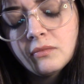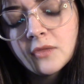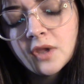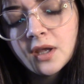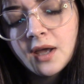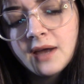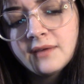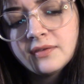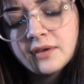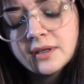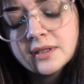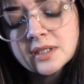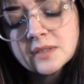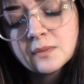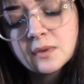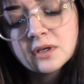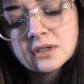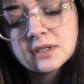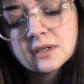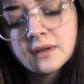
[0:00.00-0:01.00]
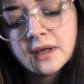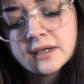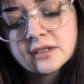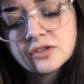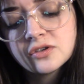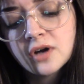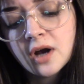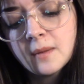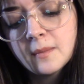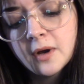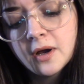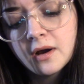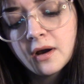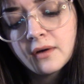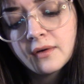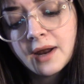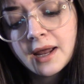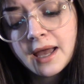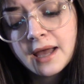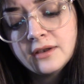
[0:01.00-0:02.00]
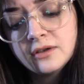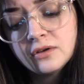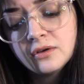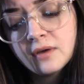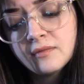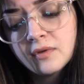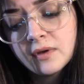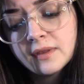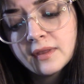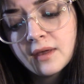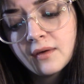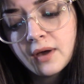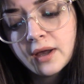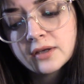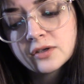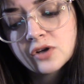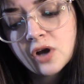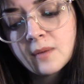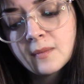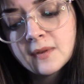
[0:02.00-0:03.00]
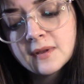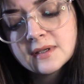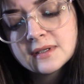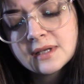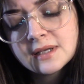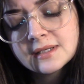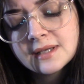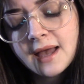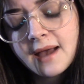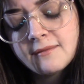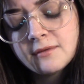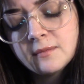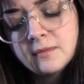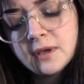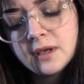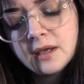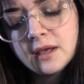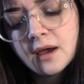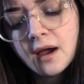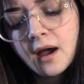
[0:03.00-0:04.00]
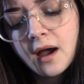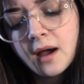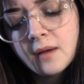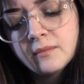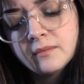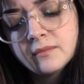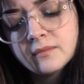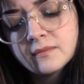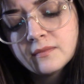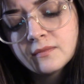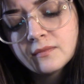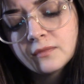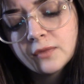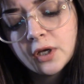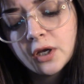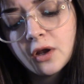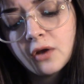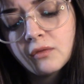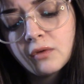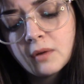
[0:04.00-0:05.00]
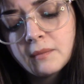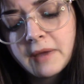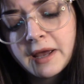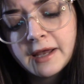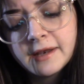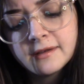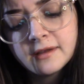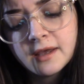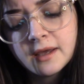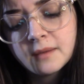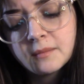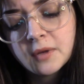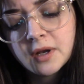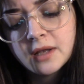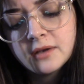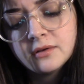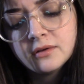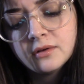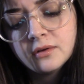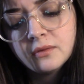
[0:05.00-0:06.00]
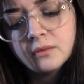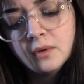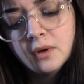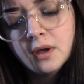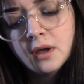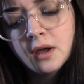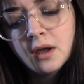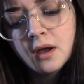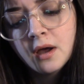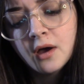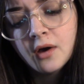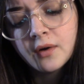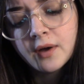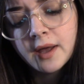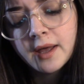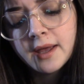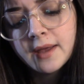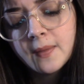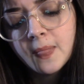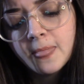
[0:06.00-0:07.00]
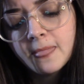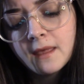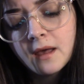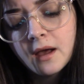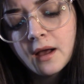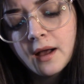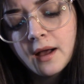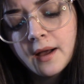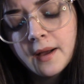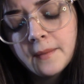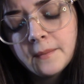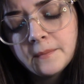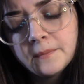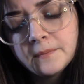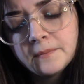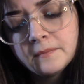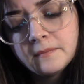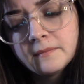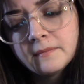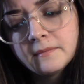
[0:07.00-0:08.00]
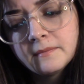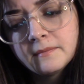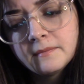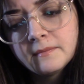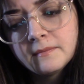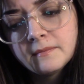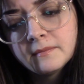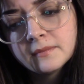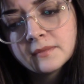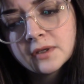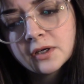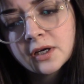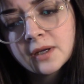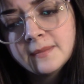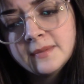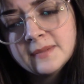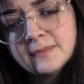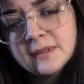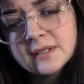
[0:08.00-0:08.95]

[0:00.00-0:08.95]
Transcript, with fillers: I feel like this person likes drama, all right? I do. I feel like they like drama. This doesn't have to be, um, you know, romantic, but I do, okay? Um, there could be